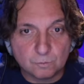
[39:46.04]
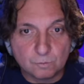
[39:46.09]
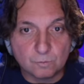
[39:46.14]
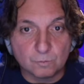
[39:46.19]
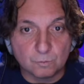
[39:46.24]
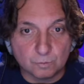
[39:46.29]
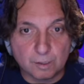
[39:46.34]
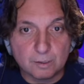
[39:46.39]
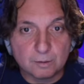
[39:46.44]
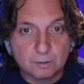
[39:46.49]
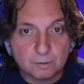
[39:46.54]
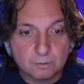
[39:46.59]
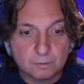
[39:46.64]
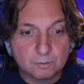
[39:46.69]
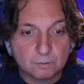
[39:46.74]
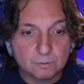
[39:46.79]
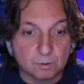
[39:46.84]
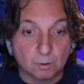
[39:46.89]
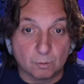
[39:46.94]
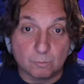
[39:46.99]
Okay.
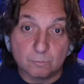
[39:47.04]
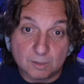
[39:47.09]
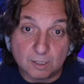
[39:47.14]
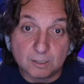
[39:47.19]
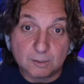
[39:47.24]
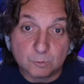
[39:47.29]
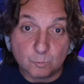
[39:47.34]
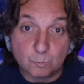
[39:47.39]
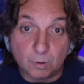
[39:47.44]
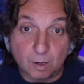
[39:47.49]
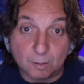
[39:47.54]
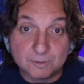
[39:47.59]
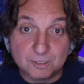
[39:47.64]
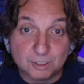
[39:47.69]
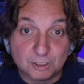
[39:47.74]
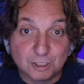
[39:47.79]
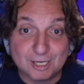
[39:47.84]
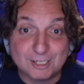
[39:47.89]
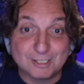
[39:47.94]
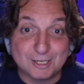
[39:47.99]
So that's, I'm
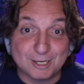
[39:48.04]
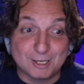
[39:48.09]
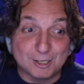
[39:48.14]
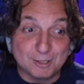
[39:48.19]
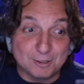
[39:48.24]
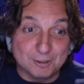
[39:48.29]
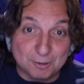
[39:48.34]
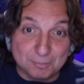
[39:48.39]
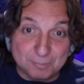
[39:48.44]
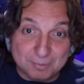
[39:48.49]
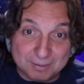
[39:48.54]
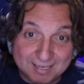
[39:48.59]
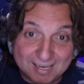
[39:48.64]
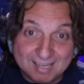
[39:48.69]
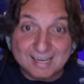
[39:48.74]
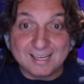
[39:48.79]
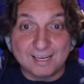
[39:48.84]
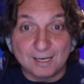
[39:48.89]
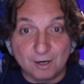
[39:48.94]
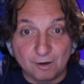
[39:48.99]
suggesting the
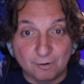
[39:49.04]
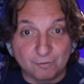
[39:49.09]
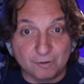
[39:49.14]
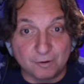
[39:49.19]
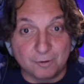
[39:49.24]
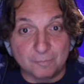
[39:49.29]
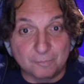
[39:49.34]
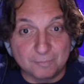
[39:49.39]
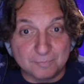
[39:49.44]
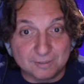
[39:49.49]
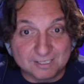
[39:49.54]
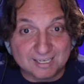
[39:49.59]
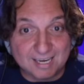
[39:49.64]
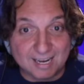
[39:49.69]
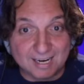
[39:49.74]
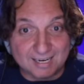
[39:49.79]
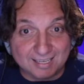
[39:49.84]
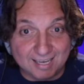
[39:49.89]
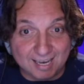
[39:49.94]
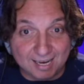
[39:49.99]
beginning of the
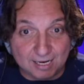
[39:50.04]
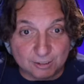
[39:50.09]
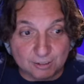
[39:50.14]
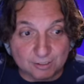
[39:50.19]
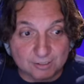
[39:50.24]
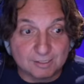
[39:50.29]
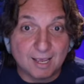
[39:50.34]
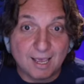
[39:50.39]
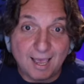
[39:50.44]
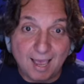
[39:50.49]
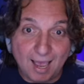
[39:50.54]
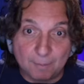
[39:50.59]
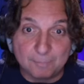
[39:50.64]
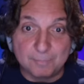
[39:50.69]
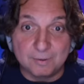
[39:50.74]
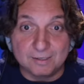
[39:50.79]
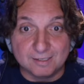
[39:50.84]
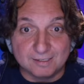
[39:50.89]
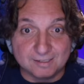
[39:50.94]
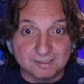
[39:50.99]
Messianic ages
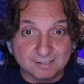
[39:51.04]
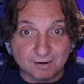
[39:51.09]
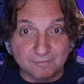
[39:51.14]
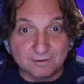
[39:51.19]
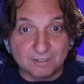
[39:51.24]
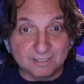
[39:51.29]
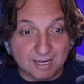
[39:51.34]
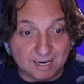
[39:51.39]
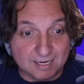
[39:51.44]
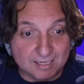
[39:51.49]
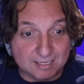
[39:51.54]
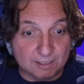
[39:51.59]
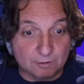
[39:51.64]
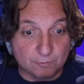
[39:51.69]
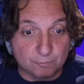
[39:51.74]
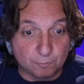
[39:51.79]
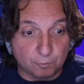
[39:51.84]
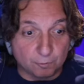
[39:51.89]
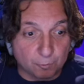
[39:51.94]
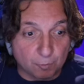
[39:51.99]
happened in seventy A D in
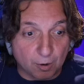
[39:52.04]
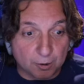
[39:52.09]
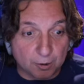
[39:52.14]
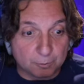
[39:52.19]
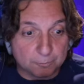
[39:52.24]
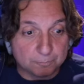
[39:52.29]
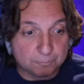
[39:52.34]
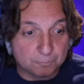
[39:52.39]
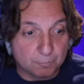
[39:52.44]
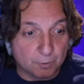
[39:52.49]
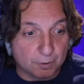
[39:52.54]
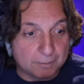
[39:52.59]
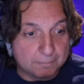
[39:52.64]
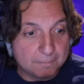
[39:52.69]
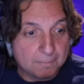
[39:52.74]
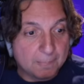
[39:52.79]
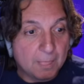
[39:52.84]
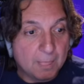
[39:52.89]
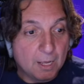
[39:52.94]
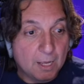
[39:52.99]
full throttle. All right.
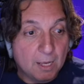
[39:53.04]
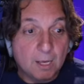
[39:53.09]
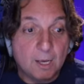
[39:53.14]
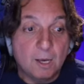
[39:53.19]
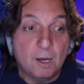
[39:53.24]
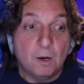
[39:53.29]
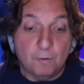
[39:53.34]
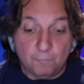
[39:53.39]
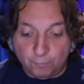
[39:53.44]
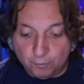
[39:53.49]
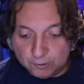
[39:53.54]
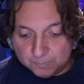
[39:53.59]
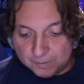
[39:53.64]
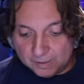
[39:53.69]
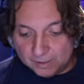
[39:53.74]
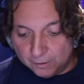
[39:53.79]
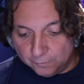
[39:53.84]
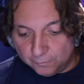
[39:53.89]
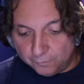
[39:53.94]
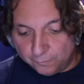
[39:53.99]
First
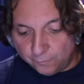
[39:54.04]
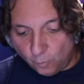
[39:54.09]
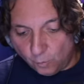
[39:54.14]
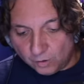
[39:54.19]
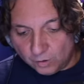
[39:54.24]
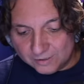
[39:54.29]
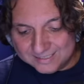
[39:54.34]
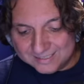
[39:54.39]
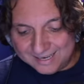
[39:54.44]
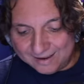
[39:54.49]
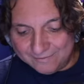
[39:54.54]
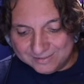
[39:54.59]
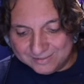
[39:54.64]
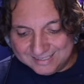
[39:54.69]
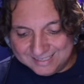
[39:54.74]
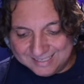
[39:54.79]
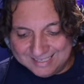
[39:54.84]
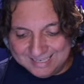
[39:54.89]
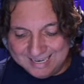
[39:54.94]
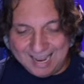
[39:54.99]
Peter four, seven
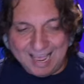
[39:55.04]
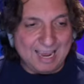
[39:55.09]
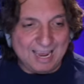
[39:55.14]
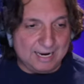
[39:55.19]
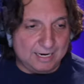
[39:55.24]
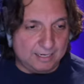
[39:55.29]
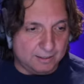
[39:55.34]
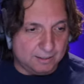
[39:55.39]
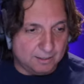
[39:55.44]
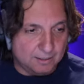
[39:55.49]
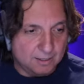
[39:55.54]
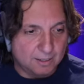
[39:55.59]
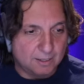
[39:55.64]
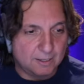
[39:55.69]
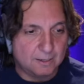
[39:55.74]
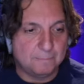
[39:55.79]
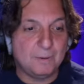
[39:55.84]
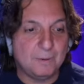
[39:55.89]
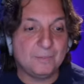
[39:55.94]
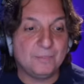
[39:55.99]
to nine.
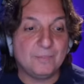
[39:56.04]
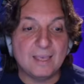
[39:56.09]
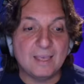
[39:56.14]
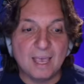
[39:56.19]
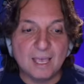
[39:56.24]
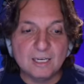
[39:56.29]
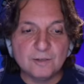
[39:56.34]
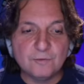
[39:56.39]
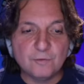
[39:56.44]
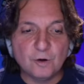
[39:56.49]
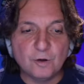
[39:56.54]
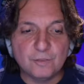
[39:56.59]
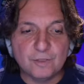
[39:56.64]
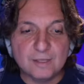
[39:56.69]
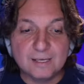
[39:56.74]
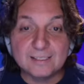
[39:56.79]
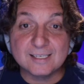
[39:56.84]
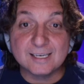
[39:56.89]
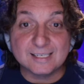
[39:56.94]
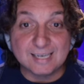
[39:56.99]
But the end of all
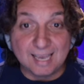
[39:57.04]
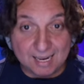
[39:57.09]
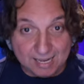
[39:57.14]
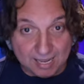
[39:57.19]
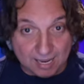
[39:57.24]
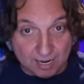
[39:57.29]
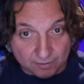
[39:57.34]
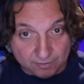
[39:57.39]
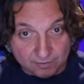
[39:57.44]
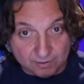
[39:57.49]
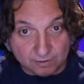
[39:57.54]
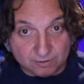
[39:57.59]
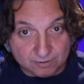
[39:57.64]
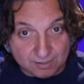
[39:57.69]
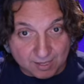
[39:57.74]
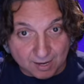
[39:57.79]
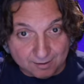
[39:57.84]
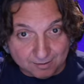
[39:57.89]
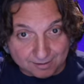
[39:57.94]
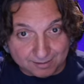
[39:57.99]
things is at hand. There's
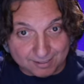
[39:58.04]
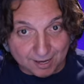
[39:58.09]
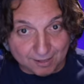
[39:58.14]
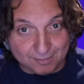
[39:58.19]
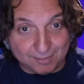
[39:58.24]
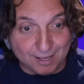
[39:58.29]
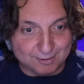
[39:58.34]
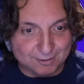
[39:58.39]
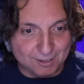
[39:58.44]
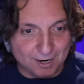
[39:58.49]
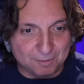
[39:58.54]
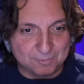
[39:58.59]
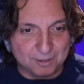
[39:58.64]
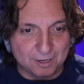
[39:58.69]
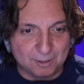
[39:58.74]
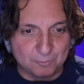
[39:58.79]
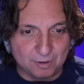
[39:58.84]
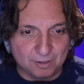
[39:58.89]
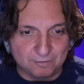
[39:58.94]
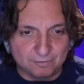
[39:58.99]
that, again, that
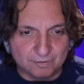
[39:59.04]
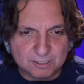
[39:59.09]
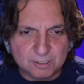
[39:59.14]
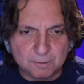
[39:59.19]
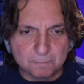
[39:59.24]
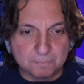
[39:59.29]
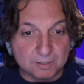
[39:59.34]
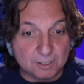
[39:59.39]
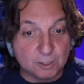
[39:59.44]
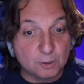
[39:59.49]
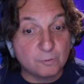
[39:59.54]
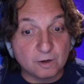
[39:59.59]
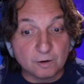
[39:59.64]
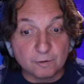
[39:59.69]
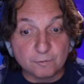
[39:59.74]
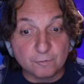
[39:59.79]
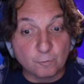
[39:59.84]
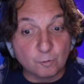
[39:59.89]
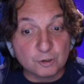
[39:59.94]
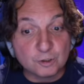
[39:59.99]
timeline relevance. Be you
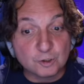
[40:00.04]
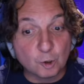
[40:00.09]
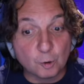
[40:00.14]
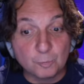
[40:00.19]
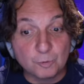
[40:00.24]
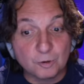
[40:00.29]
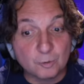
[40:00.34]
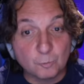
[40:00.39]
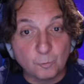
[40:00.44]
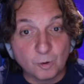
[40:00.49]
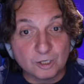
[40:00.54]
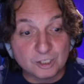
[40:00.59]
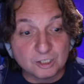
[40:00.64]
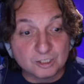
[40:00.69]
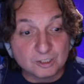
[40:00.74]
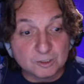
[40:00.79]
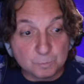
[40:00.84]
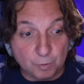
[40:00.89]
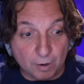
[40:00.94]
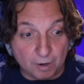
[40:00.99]
therefore sober and watch
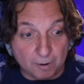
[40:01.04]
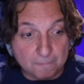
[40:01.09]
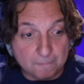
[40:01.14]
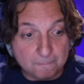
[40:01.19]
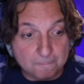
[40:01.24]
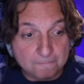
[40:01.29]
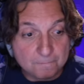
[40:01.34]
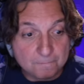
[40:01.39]
unto prayer.